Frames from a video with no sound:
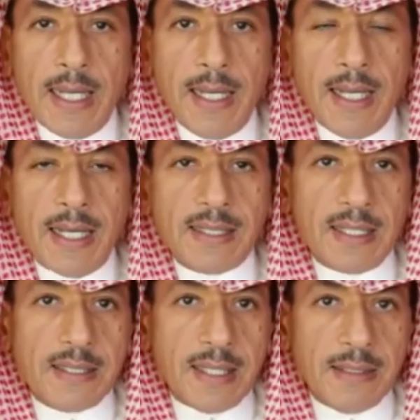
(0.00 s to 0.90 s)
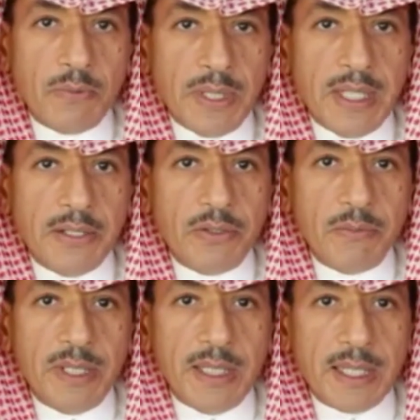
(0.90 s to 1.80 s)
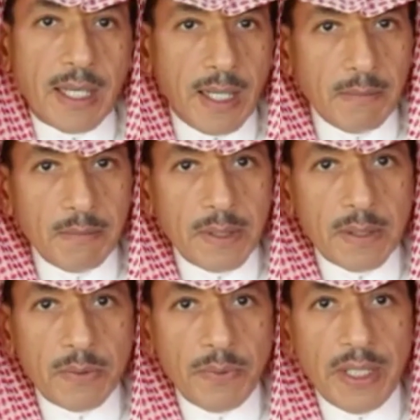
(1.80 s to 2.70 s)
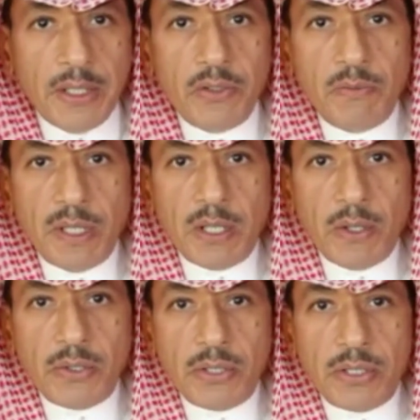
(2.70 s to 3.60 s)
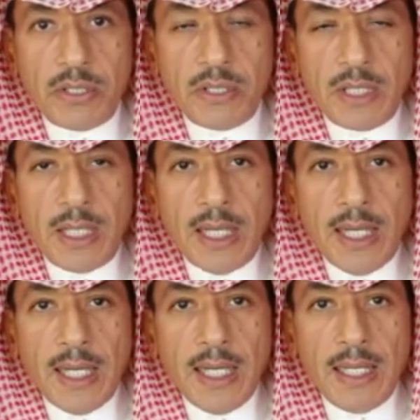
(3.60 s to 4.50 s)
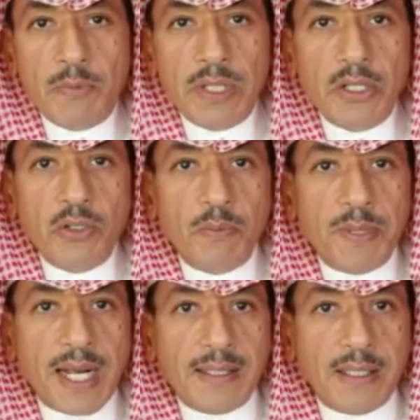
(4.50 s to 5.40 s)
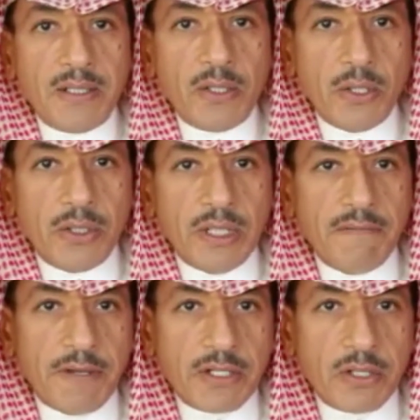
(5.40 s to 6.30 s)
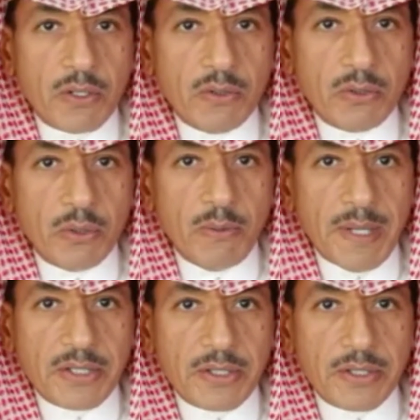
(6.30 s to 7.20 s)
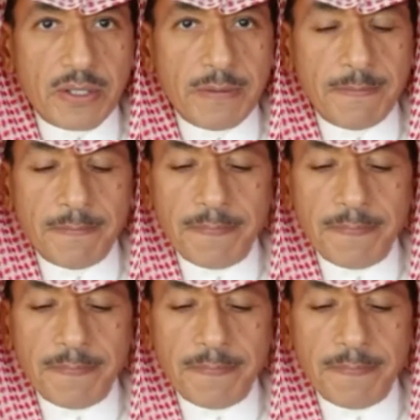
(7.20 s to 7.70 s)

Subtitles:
As I said, we need to be calm, we need to be cautious, and we need to practice good infection control measures.